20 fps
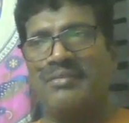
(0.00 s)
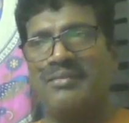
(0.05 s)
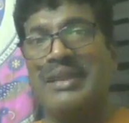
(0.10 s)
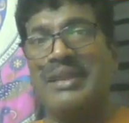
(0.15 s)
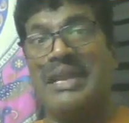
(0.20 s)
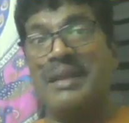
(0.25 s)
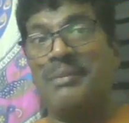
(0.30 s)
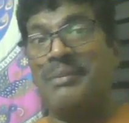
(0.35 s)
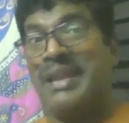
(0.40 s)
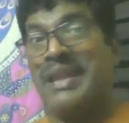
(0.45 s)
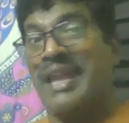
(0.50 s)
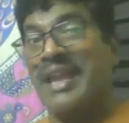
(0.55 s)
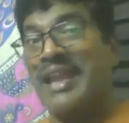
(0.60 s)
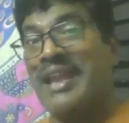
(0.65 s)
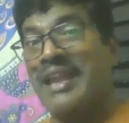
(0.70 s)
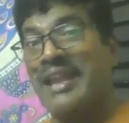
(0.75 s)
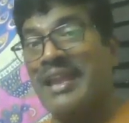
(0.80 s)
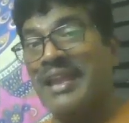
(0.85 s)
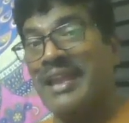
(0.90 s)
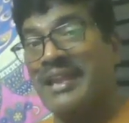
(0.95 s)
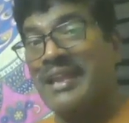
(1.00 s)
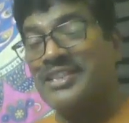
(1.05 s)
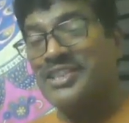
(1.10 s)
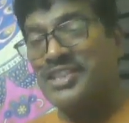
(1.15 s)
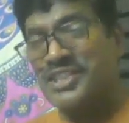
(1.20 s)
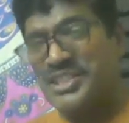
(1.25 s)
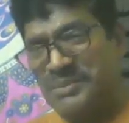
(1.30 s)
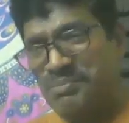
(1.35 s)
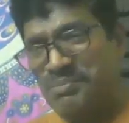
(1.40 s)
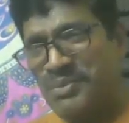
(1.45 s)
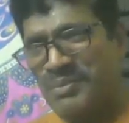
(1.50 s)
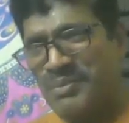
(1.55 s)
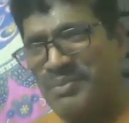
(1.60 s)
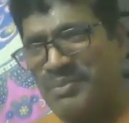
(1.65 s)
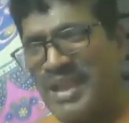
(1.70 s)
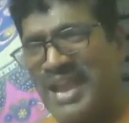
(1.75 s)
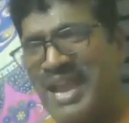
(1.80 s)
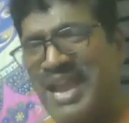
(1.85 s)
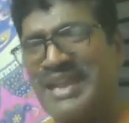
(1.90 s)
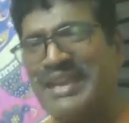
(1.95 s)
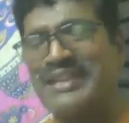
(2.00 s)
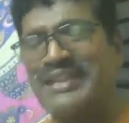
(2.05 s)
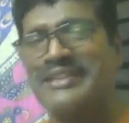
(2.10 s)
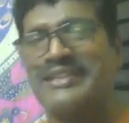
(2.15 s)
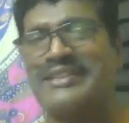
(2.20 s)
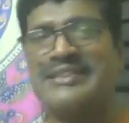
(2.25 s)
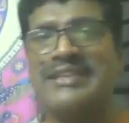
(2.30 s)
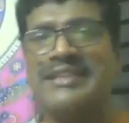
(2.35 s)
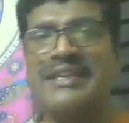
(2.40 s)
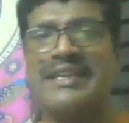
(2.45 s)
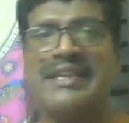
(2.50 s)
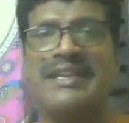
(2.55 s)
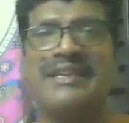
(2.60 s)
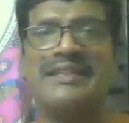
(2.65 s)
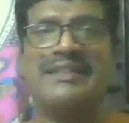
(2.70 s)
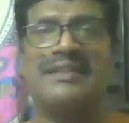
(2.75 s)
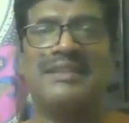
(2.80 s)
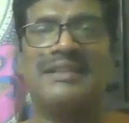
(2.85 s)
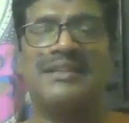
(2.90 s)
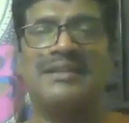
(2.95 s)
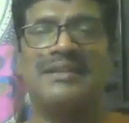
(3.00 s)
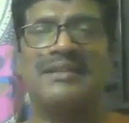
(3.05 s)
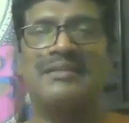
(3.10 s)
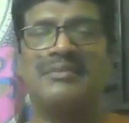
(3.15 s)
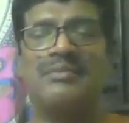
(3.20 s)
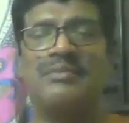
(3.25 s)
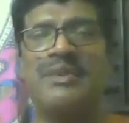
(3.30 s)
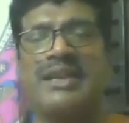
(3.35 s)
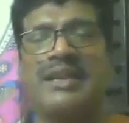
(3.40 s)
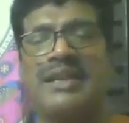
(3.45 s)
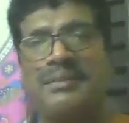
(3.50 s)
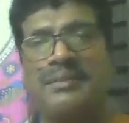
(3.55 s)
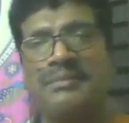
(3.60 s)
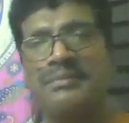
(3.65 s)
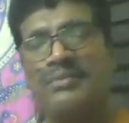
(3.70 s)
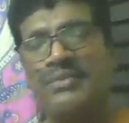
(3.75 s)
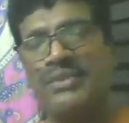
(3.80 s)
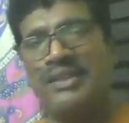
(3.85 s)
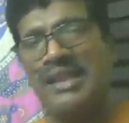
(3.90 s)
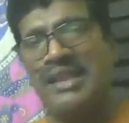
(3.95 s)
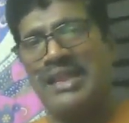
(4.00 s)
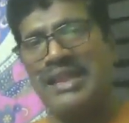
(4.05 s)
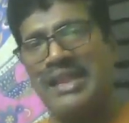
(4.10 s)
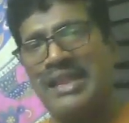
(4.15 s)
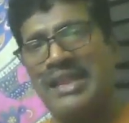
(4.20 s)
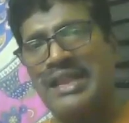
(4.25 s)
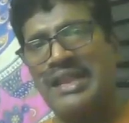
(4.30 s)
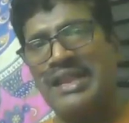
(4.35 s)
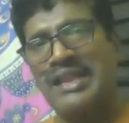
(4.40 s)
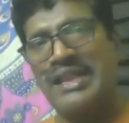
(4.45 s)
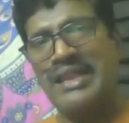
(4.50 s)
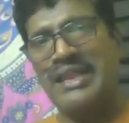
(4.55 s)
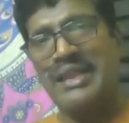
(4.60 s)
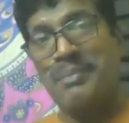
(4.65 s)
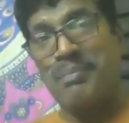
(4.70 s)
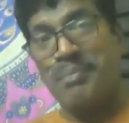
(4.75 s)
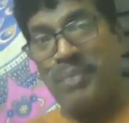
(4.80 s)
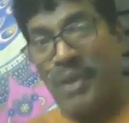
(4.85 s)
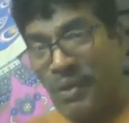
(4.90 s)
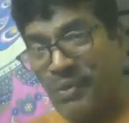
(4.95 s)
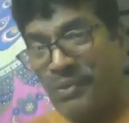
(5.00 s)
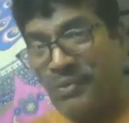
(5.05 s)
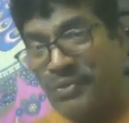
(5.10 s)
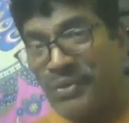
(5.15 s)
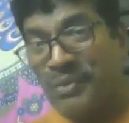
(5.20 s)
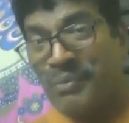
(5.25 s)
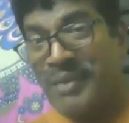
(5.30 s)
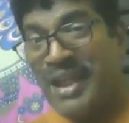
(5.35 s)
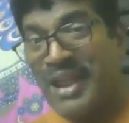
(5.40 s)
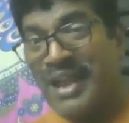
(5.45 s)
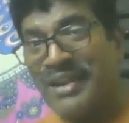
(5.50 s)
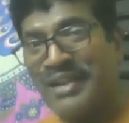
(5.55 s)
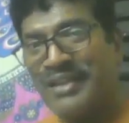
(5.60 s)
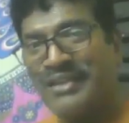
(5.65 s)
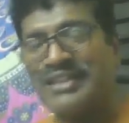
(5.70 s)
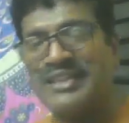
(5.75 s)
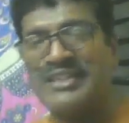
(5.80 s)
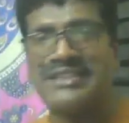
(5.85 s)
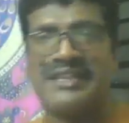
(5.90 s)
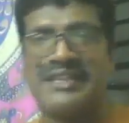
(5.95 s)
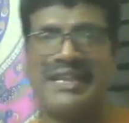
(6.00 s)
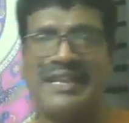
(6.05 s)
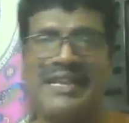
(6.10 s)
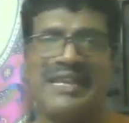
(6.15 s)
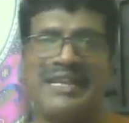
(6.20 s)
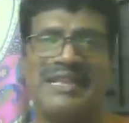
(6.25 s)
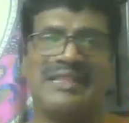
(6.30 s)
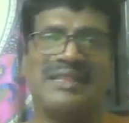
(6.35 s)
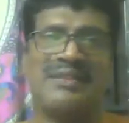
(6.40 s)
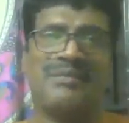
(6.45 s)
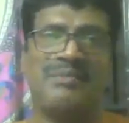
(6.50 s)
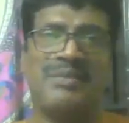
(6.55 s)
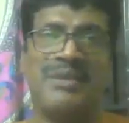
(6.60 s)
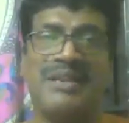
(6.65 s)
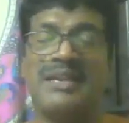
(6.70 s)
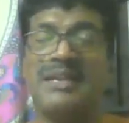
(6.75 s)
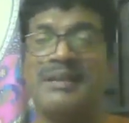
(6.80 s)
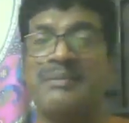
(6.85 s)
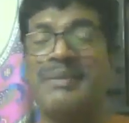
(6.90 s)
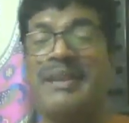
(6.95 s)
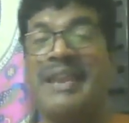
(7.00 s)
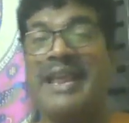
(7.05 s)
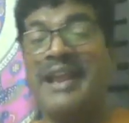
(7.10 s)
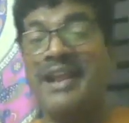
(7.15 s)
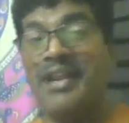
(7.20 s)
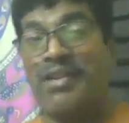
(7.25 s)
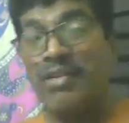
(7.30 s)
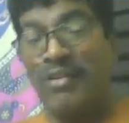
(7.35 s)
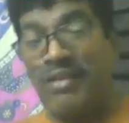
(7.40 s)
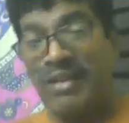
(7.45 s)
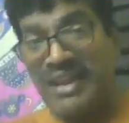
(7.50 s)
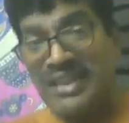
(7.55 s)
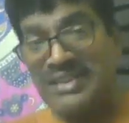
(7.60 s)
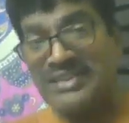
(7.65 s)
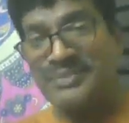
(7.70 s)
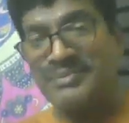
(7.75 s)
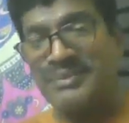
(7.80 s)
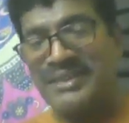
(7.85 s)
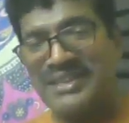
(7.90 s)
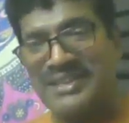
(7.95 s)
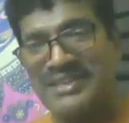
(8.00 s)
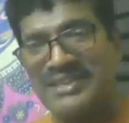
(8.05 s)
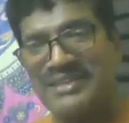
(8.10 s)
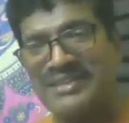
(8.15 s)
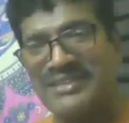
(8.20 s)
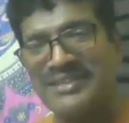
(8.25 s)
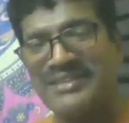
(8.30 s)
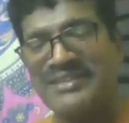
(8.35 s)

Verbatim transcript: Become a simple man on this earth. Become a powerful man on this earth become an encouragement